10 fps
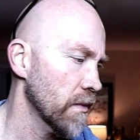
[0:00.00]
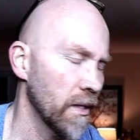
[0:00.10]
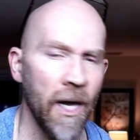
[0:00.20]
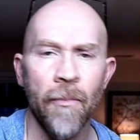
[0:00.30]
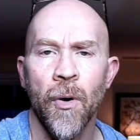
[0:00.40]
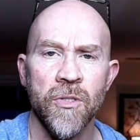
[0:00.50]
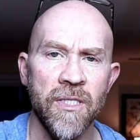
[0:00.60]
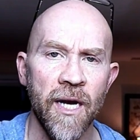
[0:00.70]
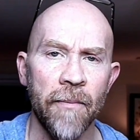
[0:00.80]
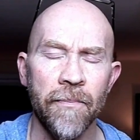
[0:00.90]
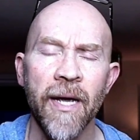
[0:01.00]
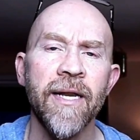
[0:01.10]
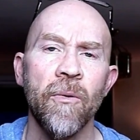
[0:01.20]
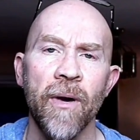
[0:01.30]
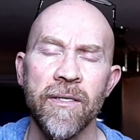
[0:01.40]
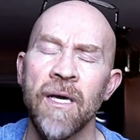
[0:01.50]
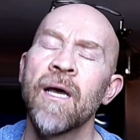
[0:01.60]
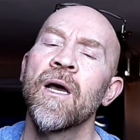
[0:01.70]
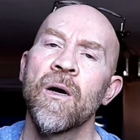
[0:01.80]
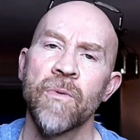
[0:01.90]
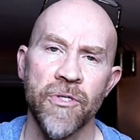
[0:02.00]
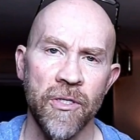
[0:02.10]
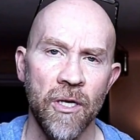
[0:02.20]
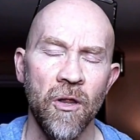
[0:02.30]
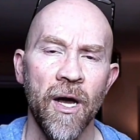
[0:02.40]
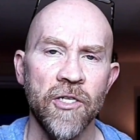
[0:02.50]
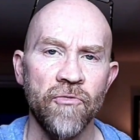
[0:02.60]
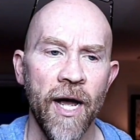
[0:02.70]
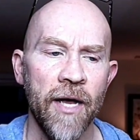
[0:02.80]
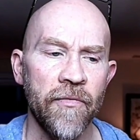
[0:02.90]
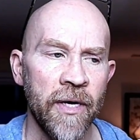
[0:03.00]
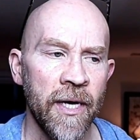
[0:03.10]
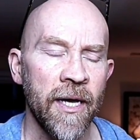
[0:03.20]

I'll post it up. But anyways, we took the long drive